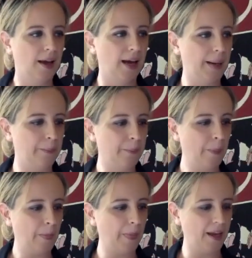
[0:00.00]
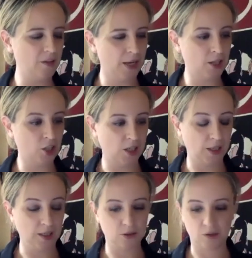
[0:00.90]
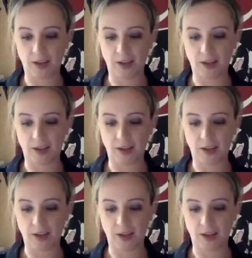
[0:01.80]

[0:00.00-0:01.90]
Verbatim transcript: um, and eventually sort of